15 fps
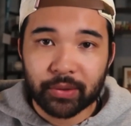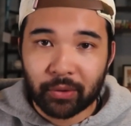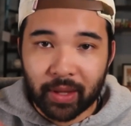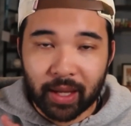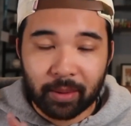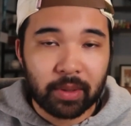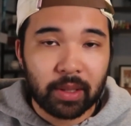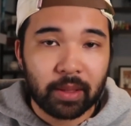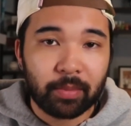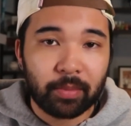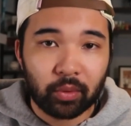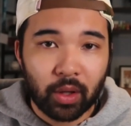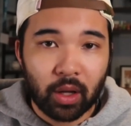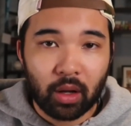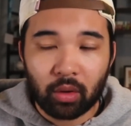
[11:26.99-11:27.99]
so that people
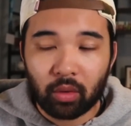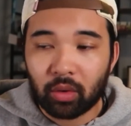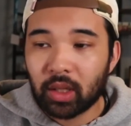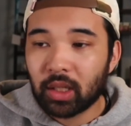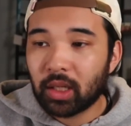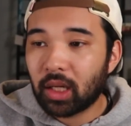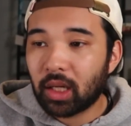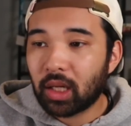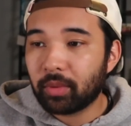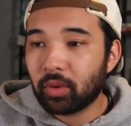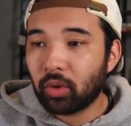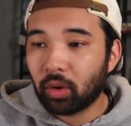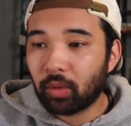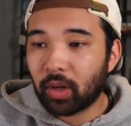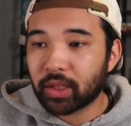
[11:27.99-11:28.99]
know
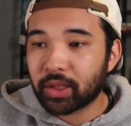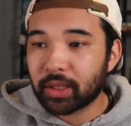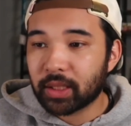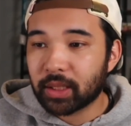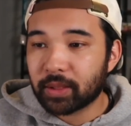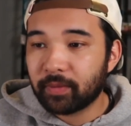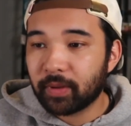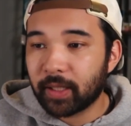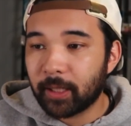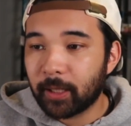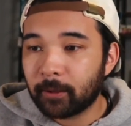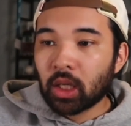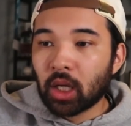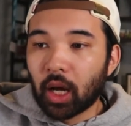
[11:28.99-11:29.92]
who are watching this video.